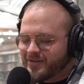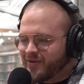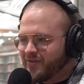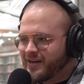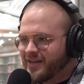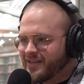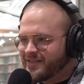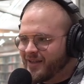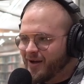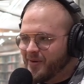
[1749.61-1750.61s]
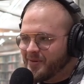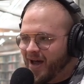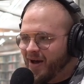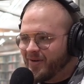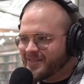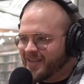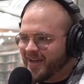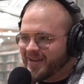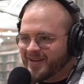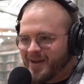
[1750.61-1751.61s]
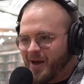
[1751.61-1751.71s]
it's converted to Islam and how it's like